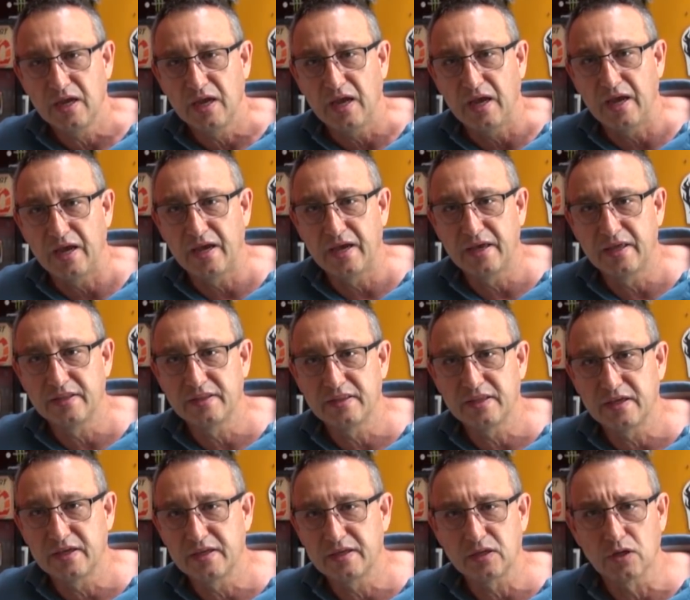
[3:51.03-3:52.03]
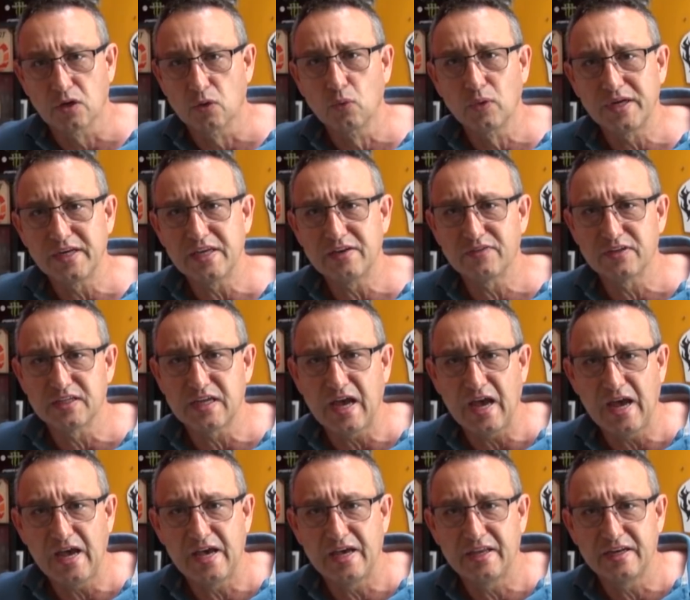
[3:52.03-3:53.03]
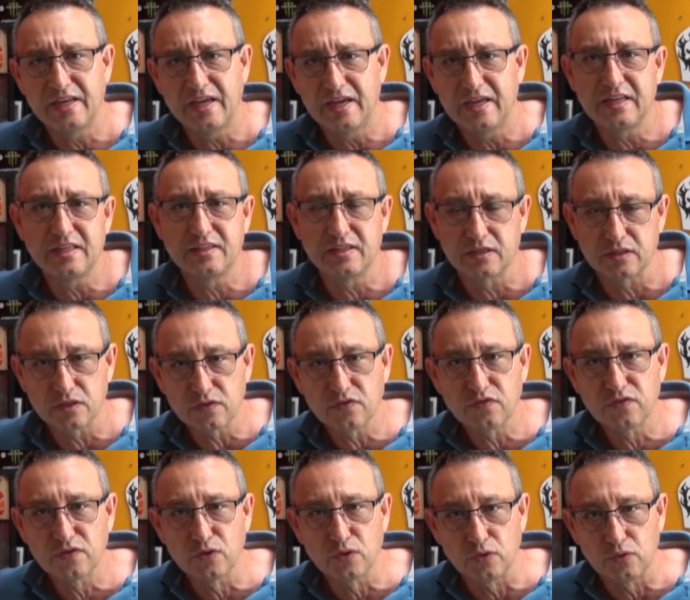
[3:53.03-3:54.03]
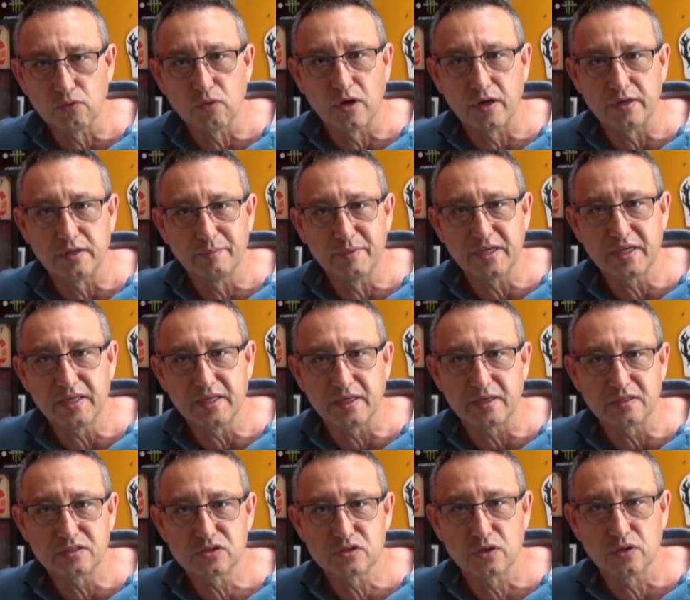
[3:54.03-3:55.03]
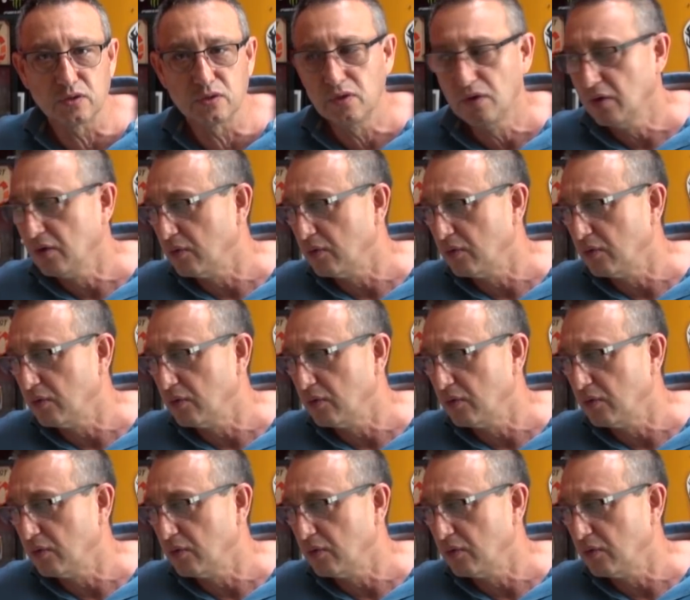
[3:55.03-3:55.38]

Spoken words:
and then, you know, we never had anything that flew right in the beginning. So